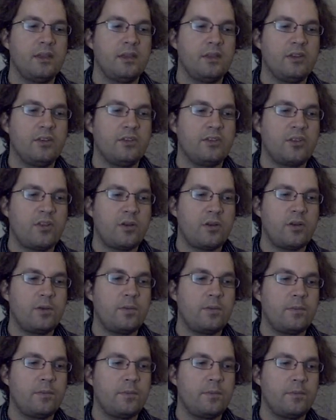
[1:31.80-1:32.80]

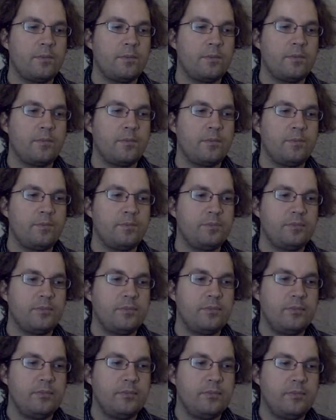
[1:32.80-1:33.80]
So
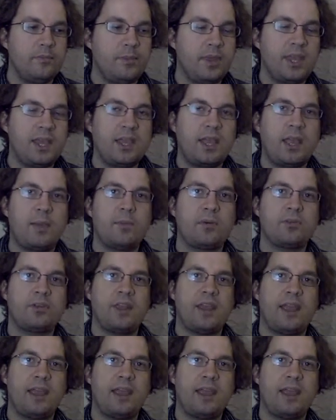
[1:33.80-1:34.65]
being able to